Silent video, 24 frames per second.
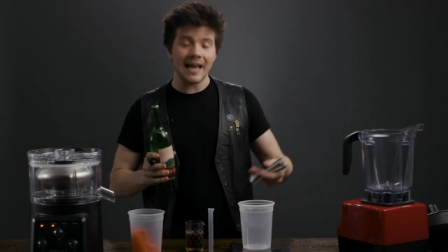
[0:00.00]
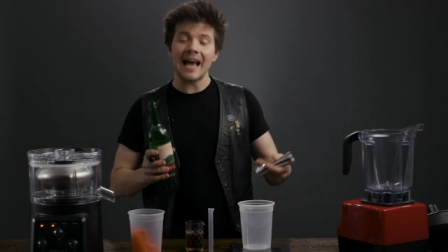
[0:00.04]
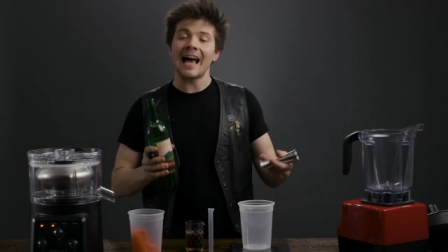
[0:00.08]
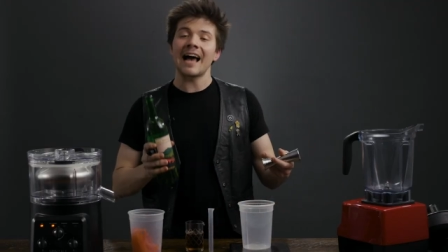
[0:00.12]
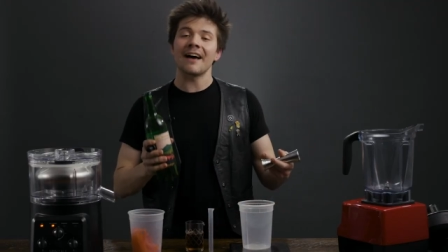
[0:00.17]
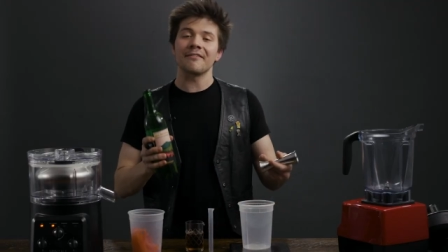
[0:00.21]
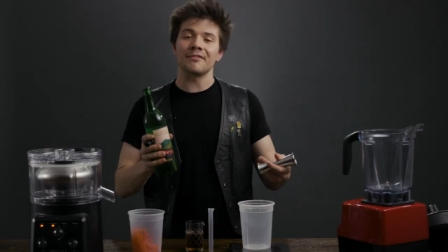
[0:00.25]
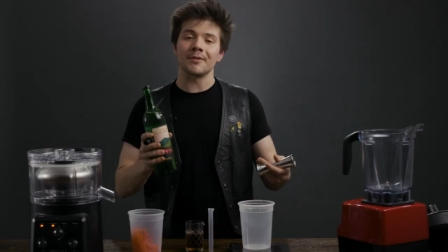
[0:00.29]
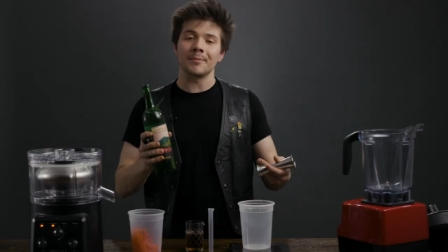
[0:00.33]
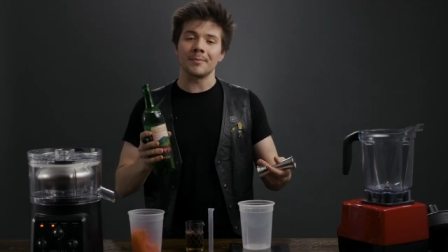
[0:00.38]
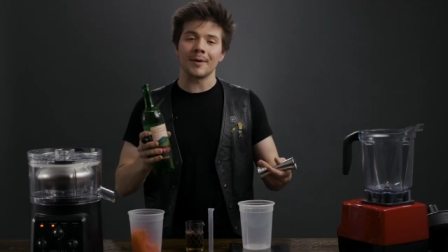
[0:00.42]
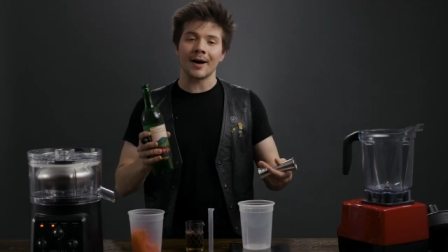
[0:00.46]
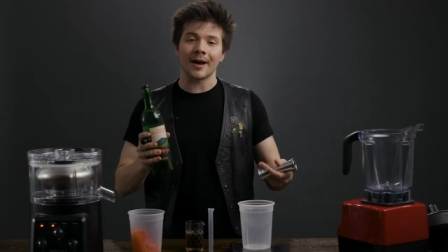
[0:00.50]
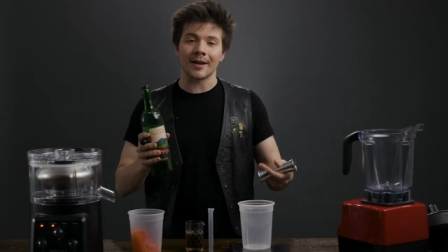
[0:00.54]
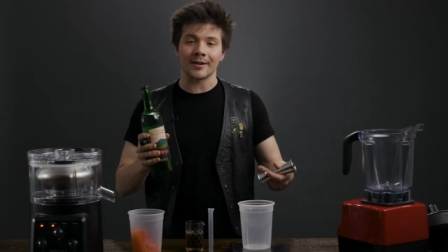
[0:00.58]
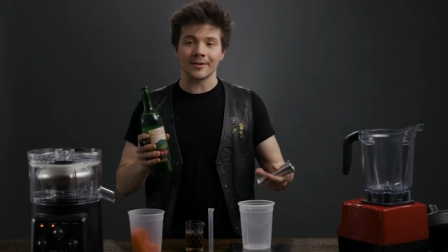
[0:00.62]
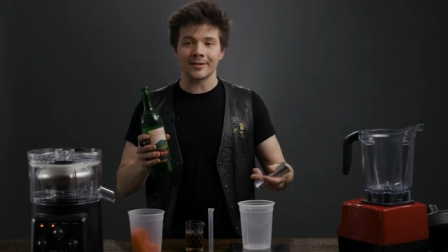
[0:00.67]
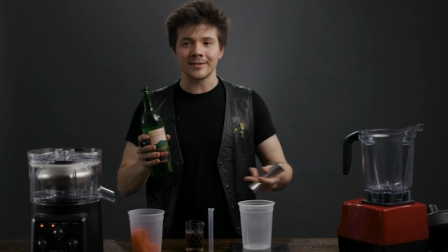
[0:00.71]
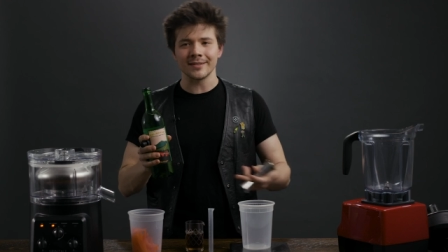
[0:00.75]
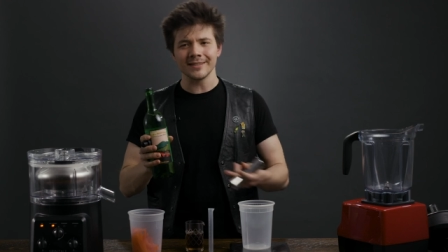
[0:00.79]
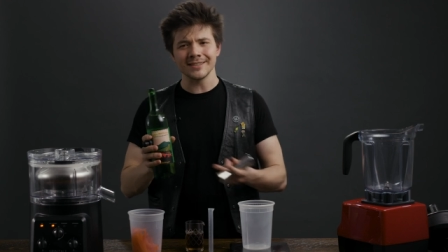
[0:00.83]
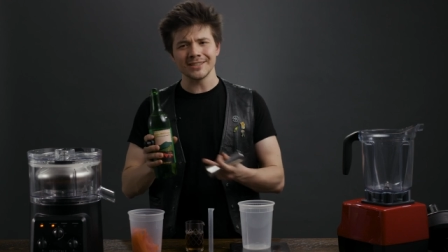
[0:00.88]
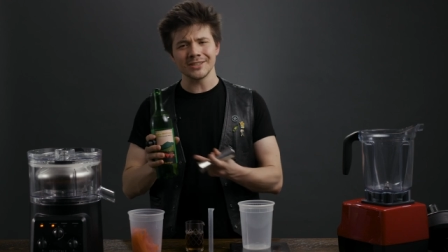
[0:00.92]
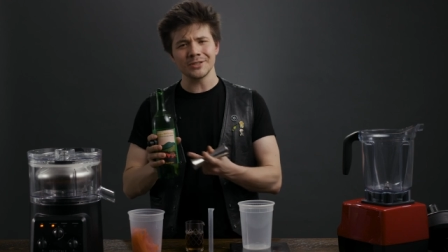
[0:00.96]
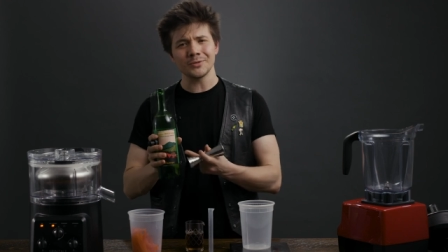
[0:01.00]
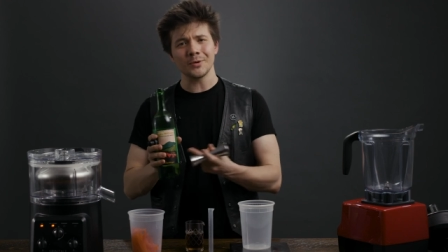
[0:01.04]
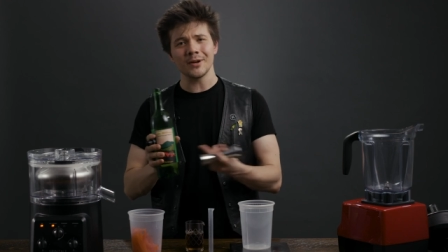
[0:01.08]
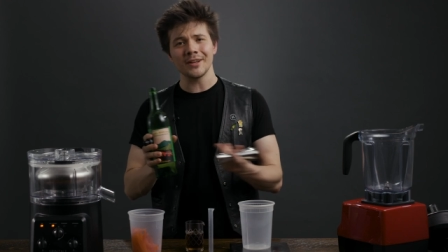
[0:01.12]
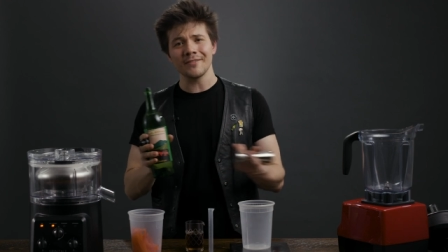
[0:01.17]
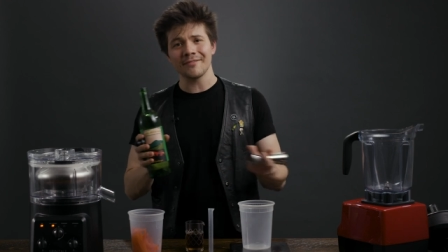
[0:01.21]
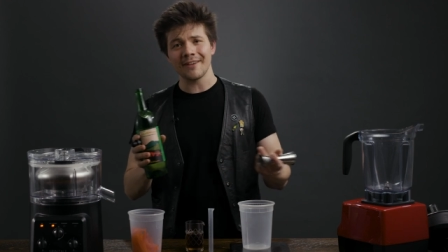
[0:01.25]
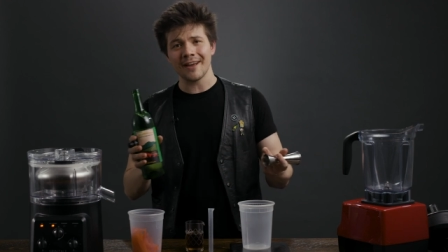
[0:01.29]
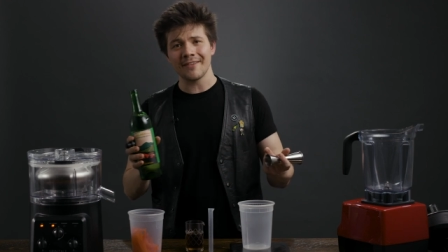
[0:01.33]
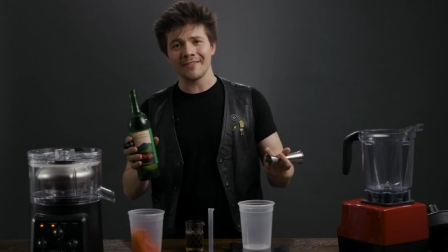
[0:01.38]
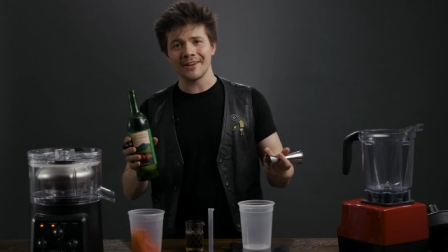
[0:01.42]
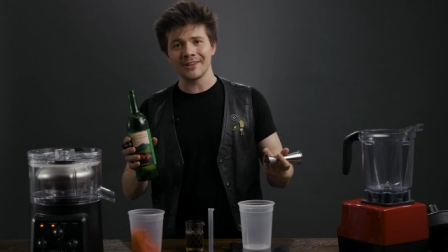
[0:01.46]
half a bottle. It's a
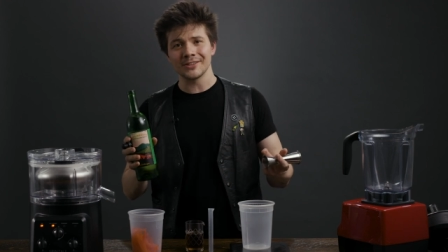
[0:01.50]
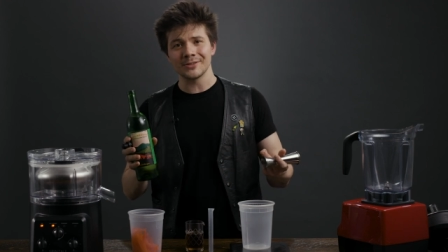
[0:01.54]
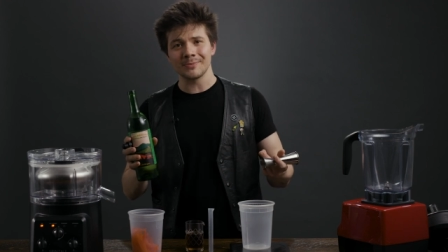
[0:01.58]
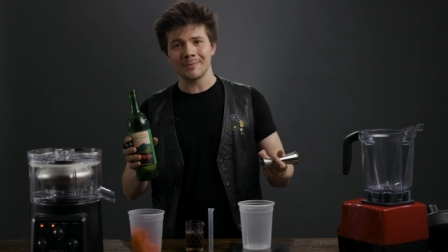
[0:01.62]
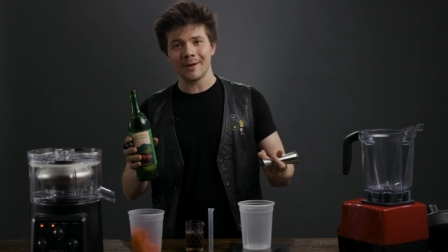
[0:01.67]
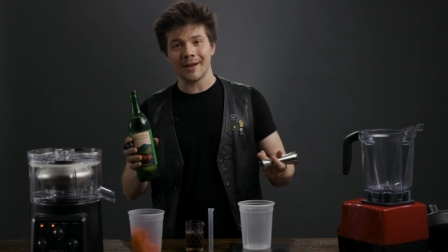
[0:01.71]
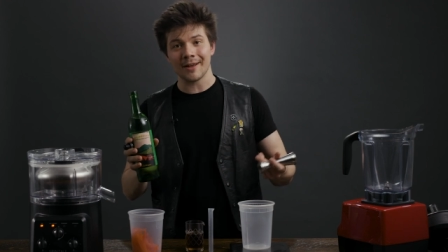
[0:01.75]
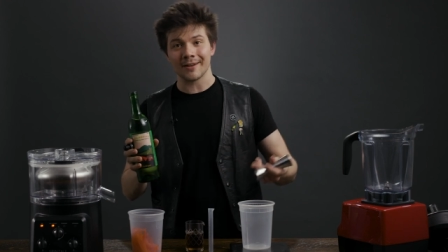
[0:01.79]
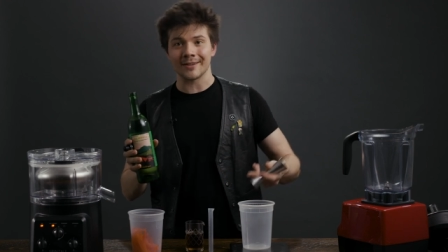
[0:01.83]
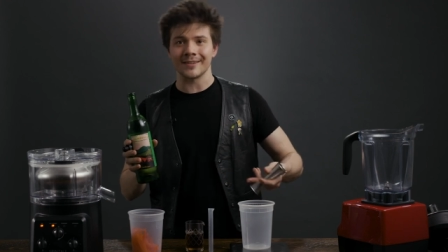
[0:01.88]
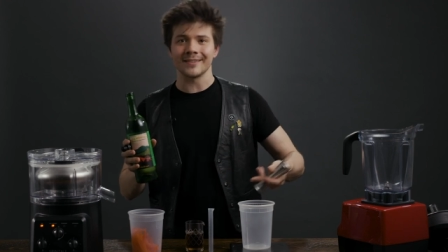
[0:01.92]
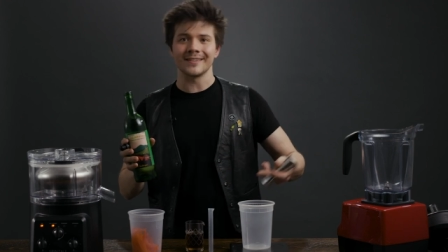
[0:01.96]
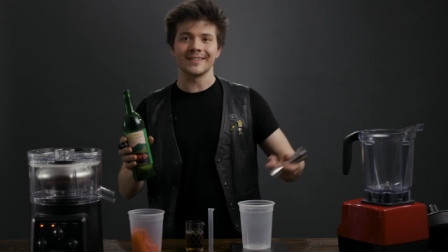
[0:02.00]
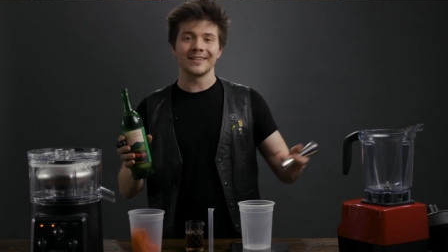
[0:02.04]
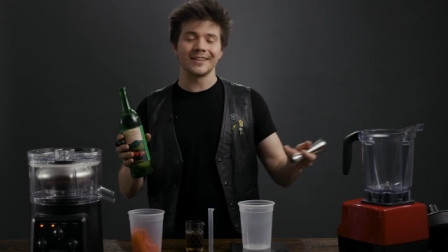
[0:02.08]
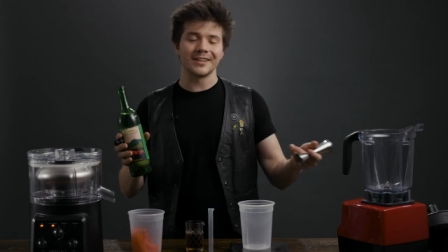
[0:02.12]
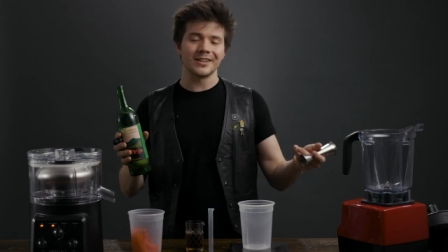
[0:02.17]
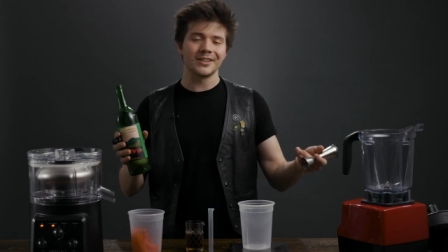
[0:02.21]
25 ounce bottle.